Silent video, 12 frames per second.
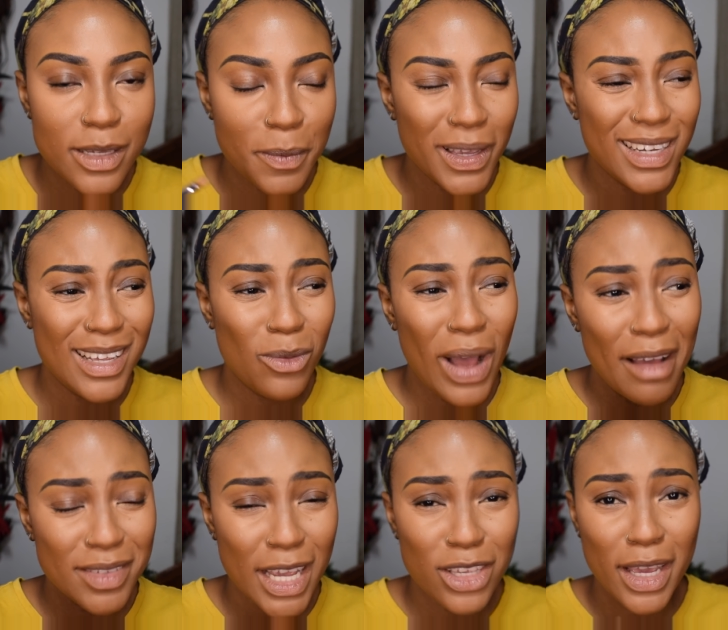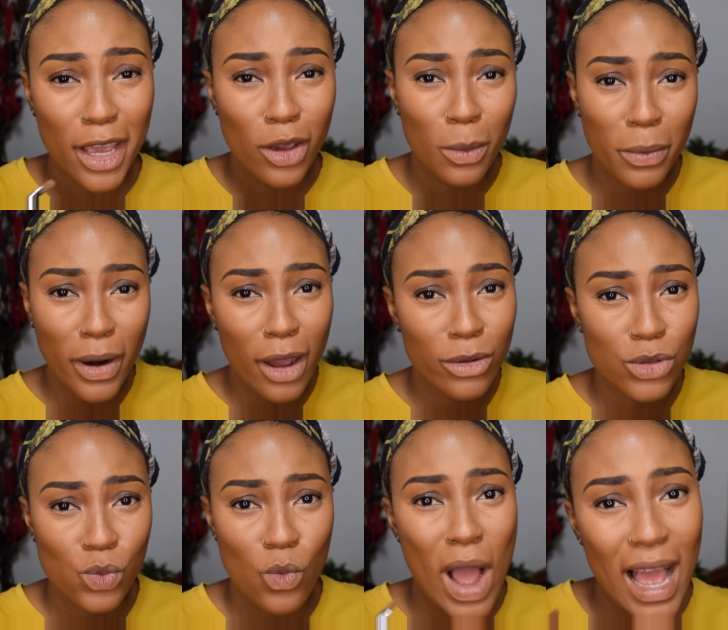Typically after you get your
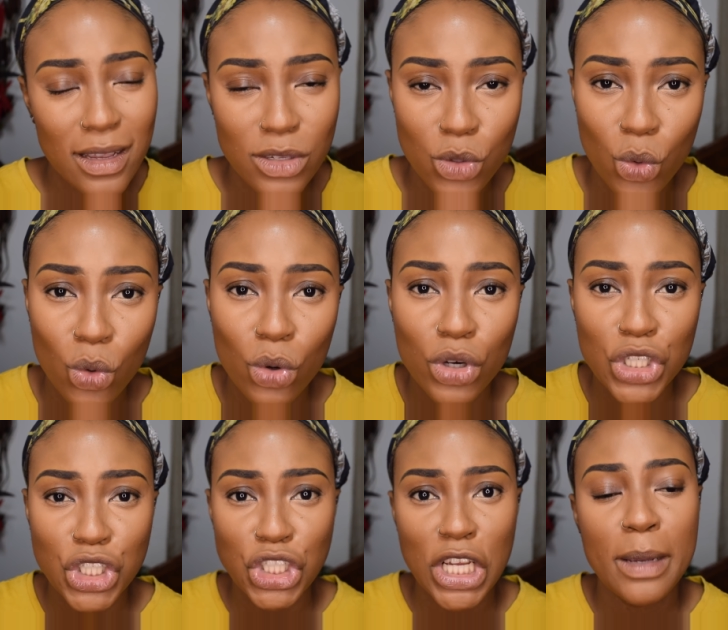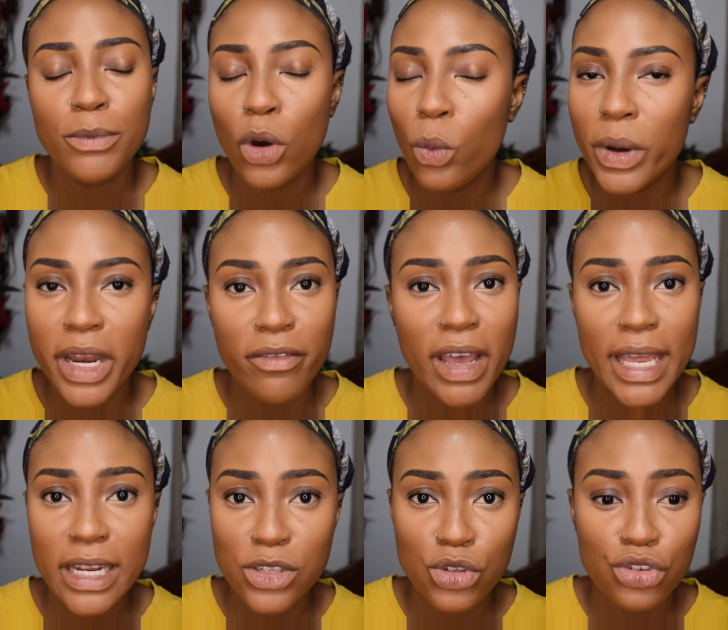brows waxed or shaped or whatever
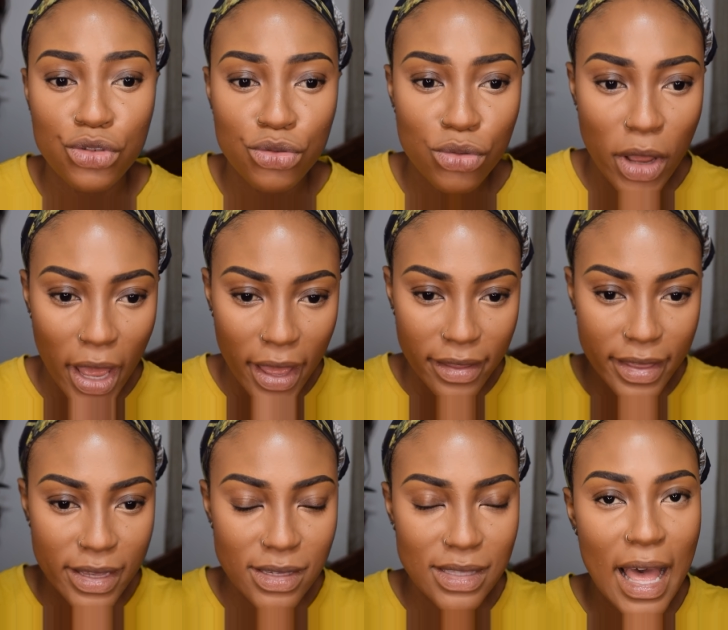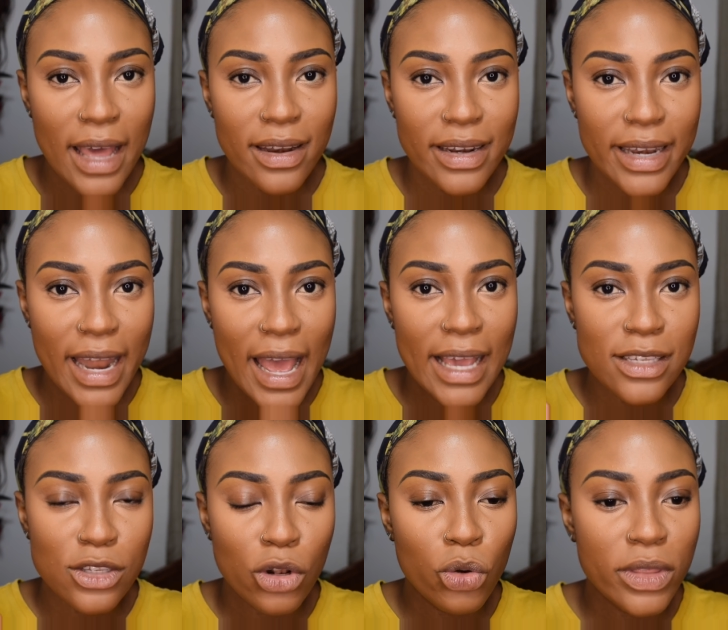it is you do, there's that
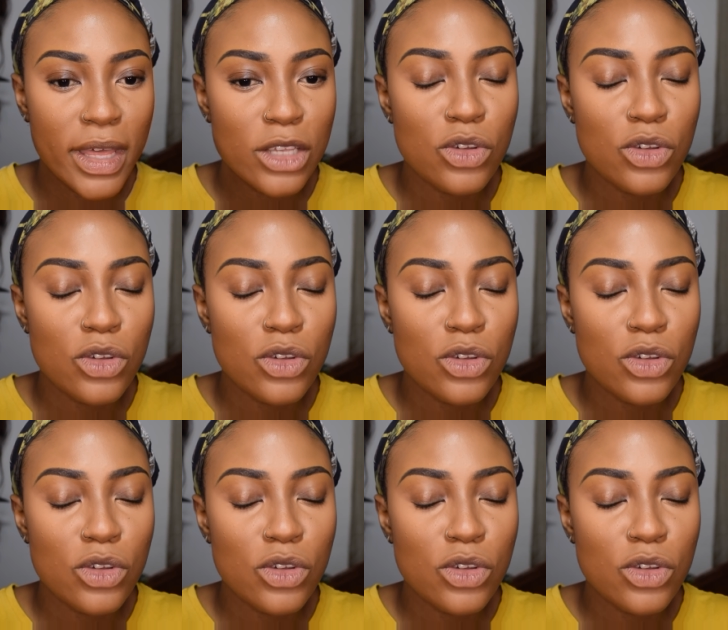nice look there.